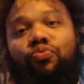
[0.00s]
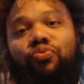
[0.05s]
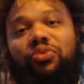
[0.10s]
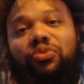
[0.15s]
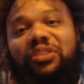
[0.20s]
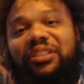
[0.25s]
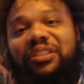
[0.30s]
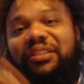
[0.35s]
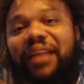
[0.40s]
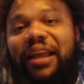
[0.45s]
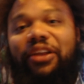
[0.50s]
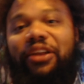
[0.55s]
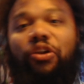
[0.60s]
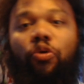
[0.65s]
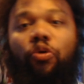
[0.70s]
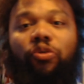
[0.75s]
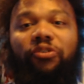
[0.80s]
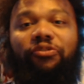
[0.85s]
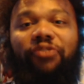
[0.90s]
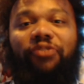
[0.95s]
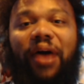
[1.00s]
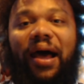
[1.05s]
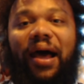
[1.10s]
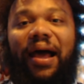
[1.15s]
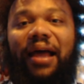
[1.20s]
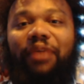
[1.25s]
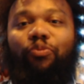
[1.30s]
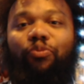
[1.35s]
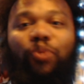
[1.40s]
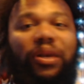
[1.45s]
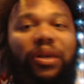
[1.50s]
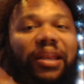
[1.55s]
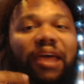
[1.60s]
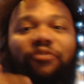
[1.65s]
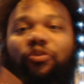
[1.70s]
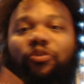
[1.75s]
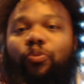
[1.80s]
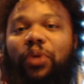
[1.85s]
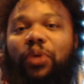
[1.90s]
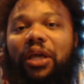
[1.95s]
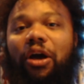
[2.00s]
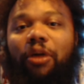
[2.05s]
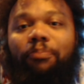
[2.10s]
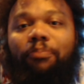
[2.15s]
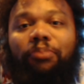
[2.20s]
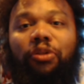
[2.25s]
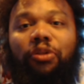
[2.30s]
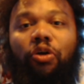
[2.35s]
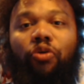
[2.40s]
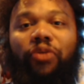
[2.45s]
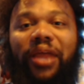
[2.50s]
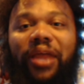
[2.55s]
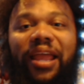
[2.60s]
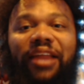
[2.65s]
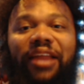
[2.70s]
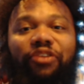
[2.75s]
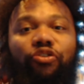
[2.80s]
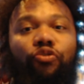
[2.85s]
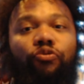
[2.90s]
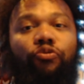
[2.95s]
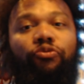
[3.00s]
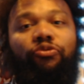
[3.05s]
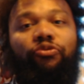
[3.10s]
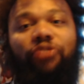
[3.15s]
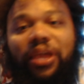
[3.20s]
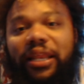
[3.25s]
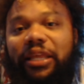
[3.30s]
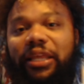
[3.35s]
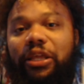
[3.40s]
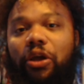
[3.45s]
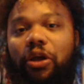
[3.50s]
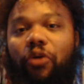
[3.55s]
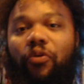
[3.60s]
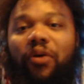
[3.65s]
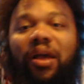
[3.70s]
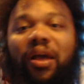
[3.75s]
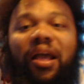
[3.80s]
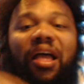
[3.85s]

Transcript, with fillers: stay notified whenever we upload a new video.